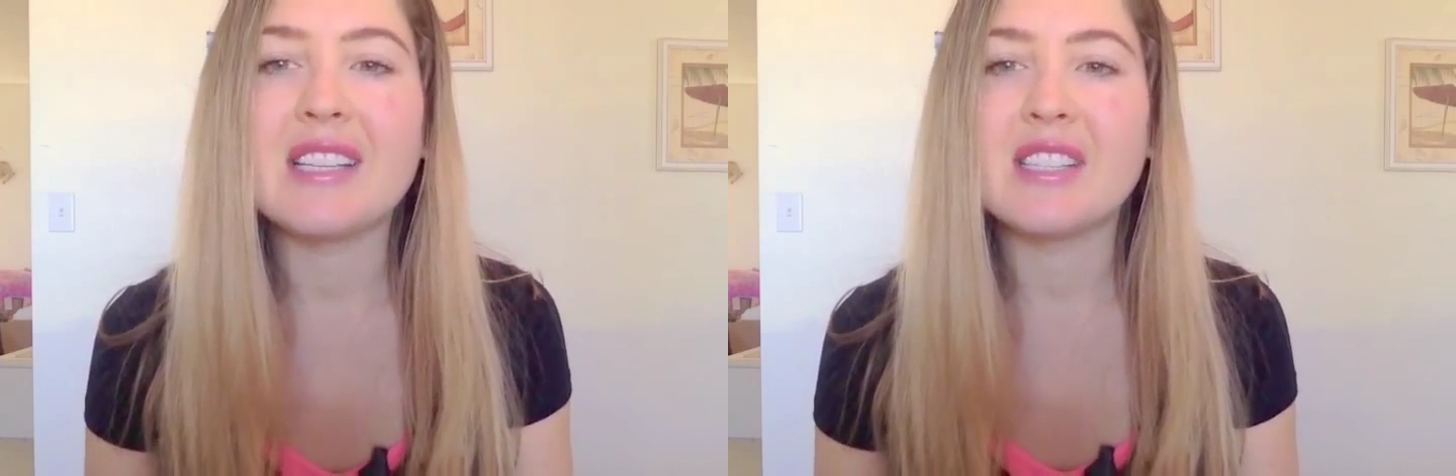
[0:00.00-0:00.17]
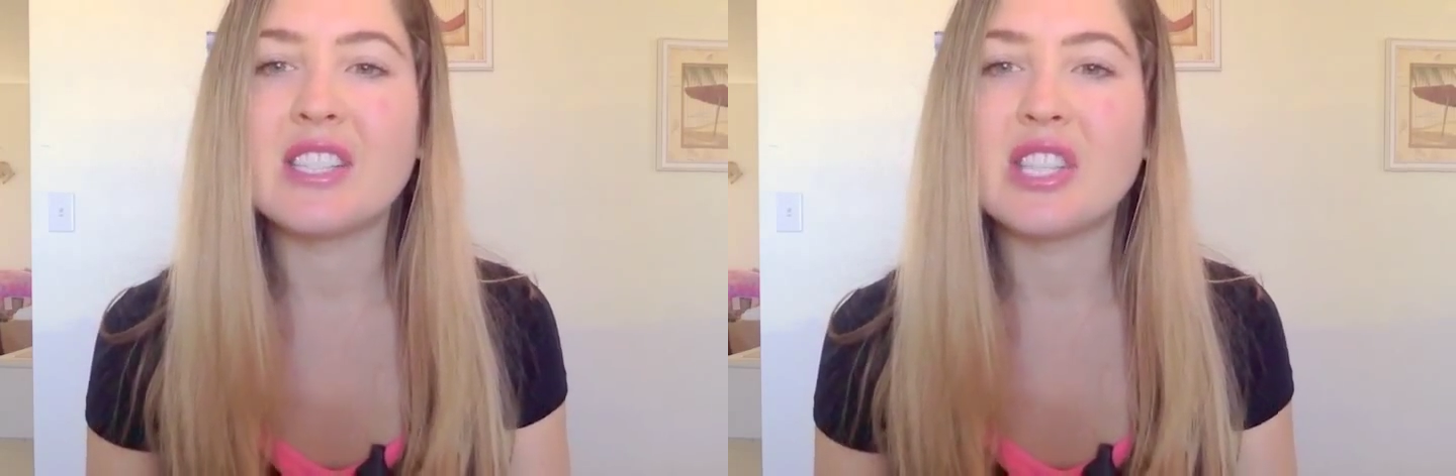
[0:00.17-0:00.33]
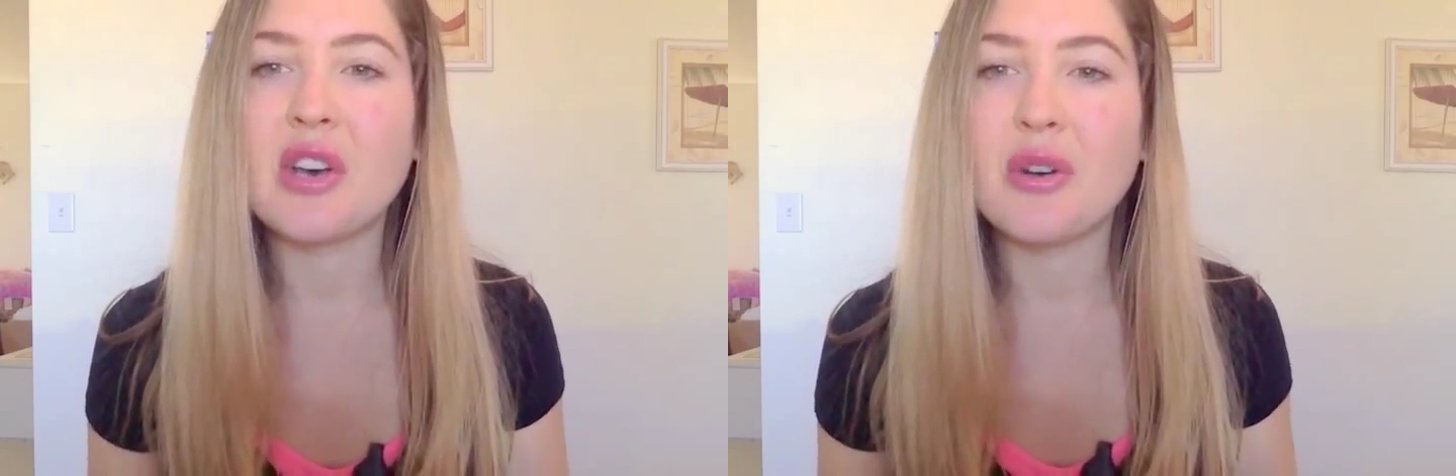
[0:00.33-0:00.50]
And
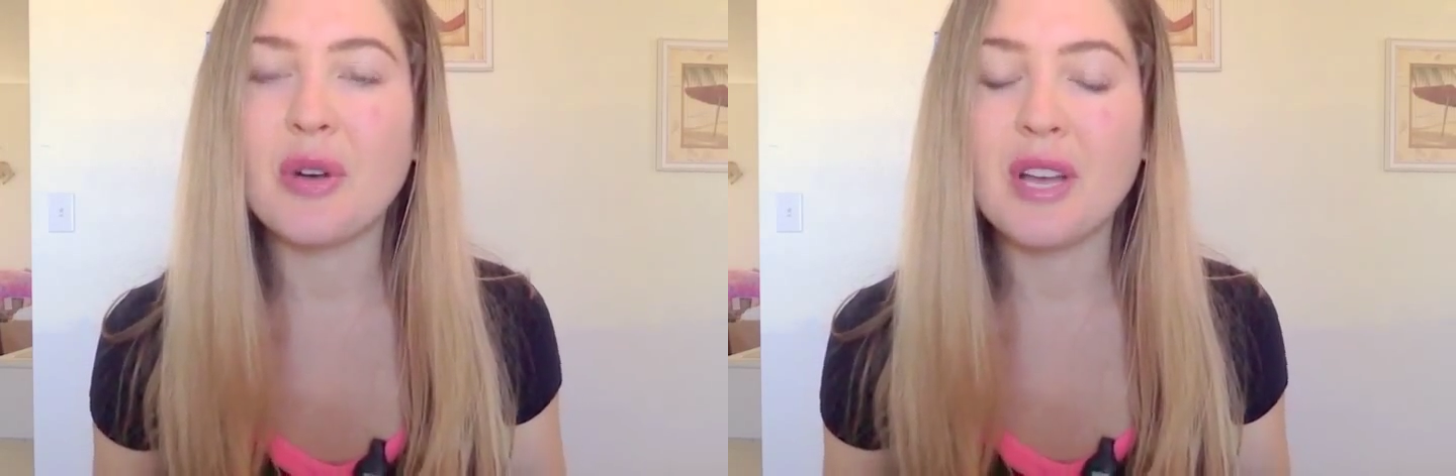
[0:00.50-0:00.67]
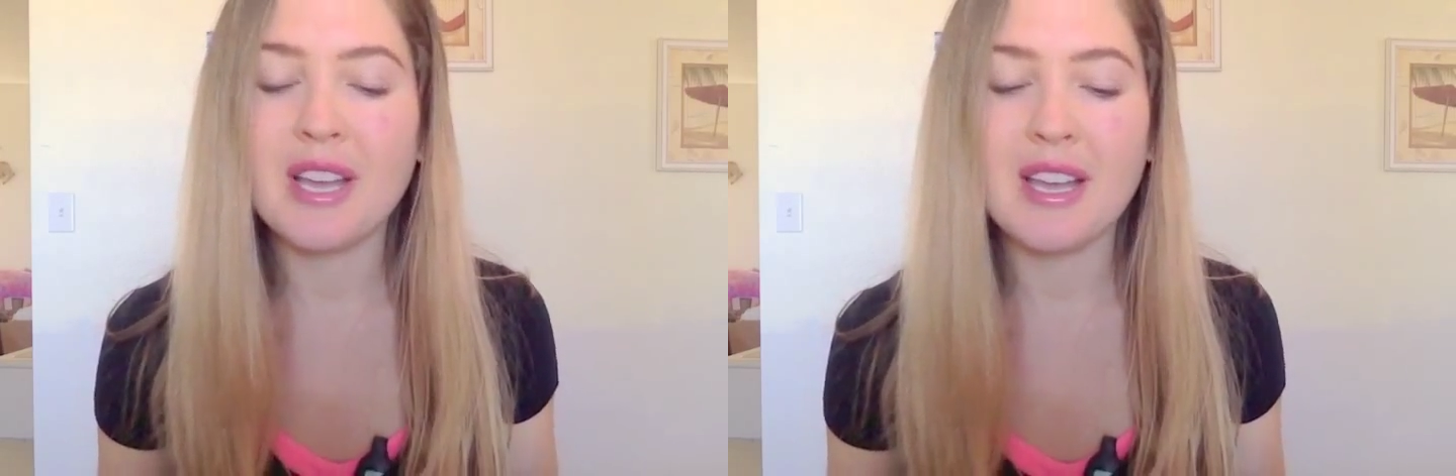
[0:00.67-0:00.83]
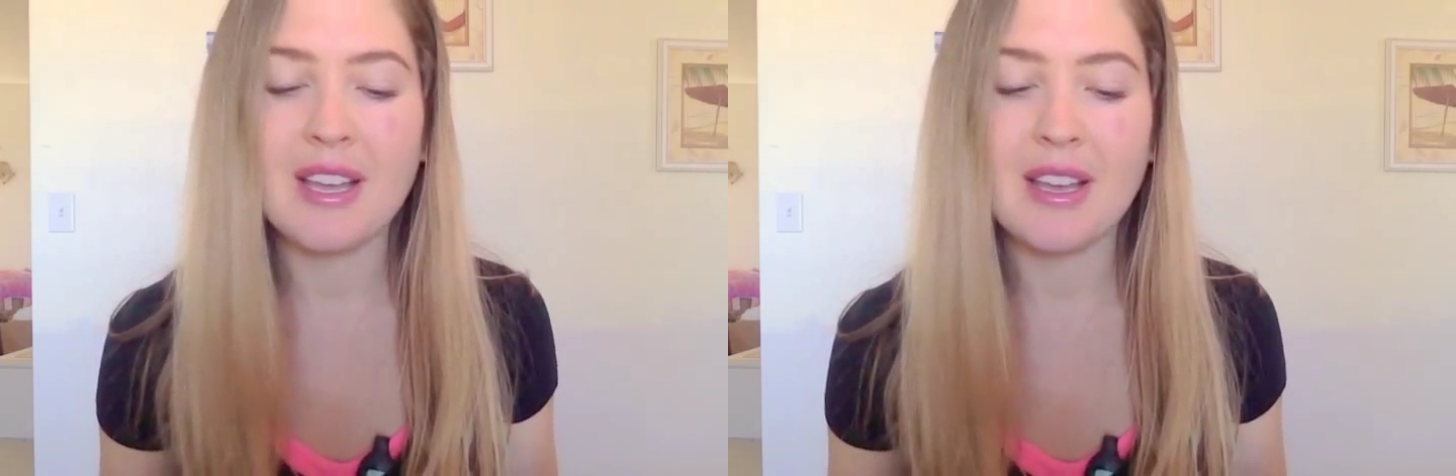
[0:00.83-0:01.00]
so
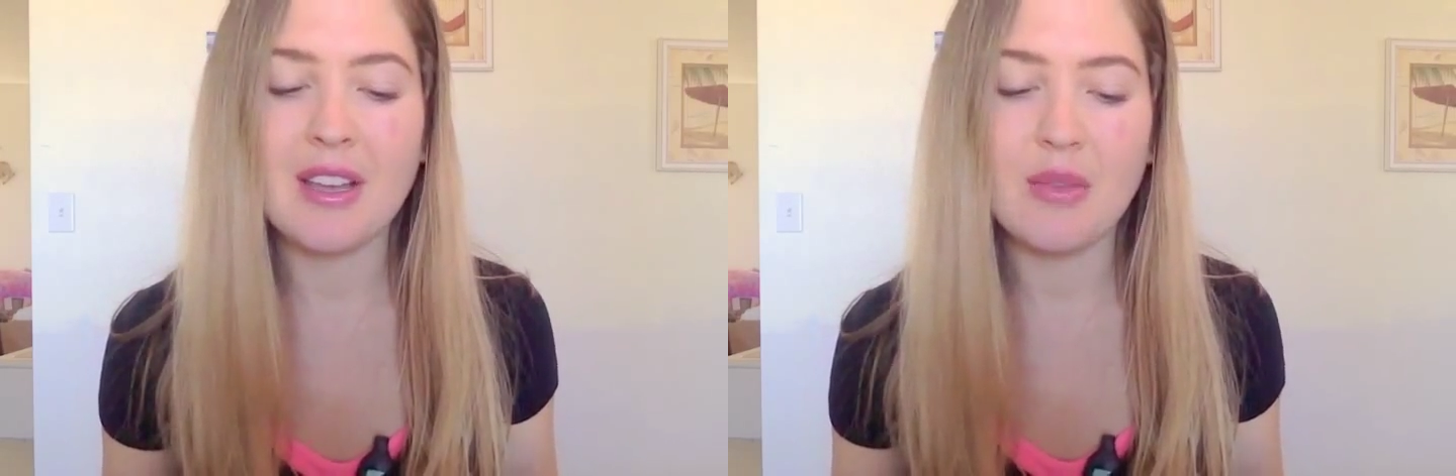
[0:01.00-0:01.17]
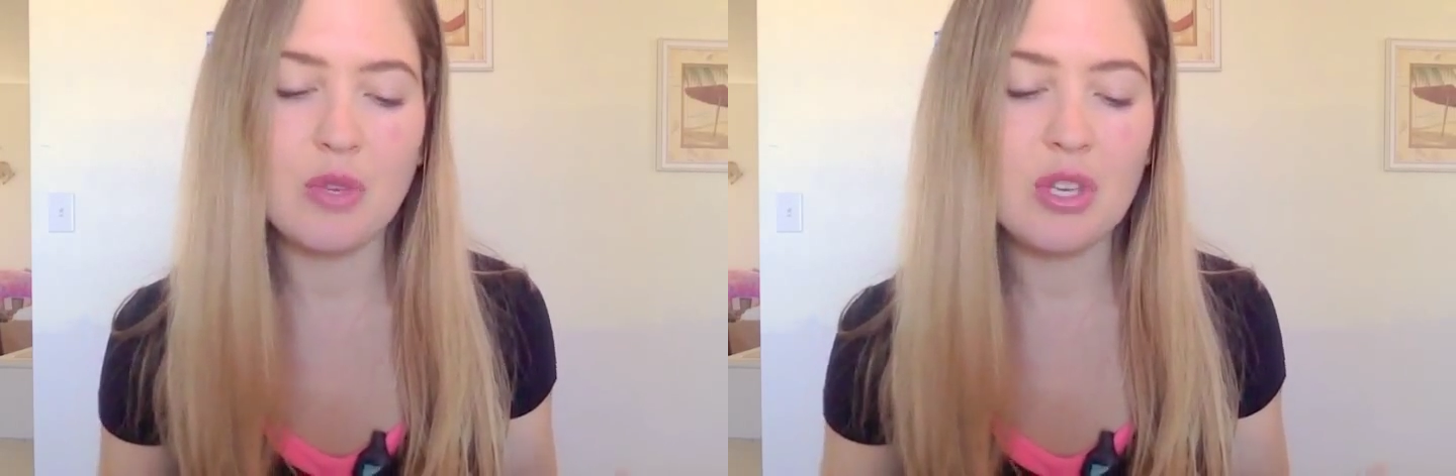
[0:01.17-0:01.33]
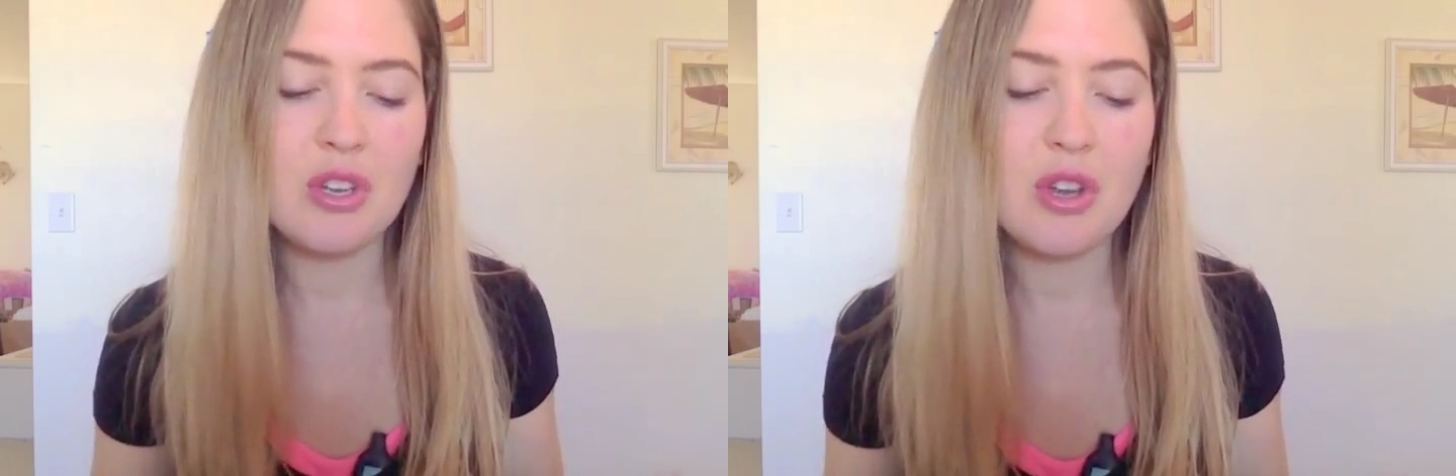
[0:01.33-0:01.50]

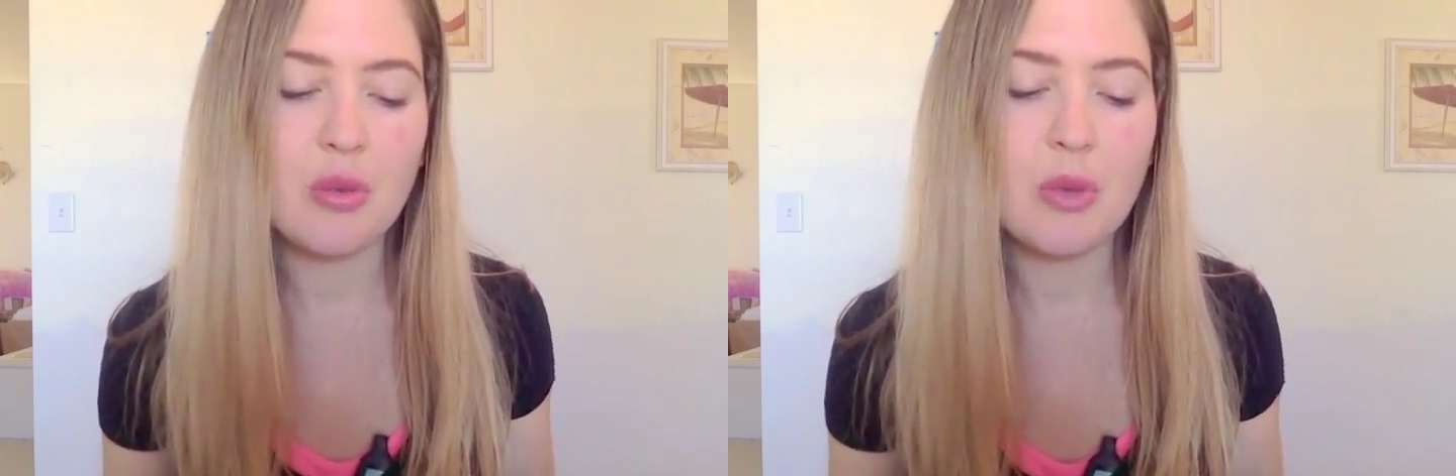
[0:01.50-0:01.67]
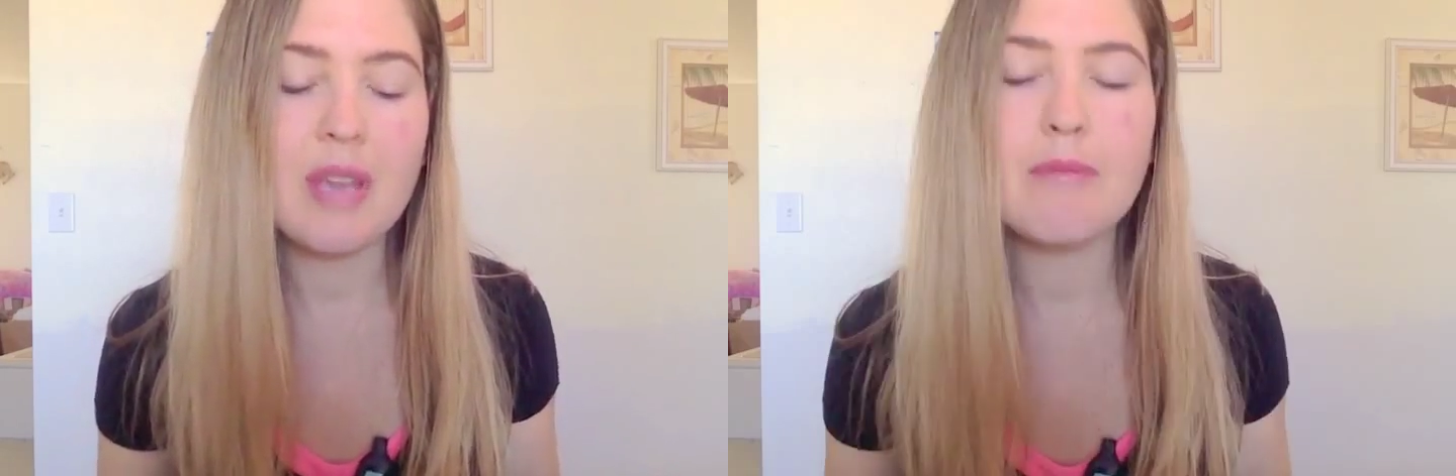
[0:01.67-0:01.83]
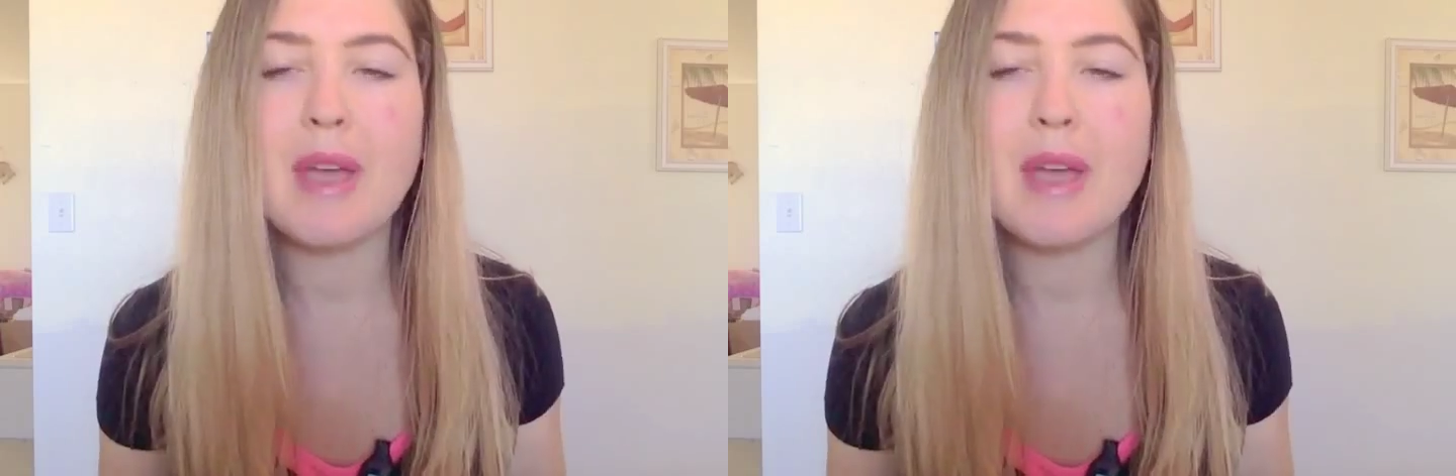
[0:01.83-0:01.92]
we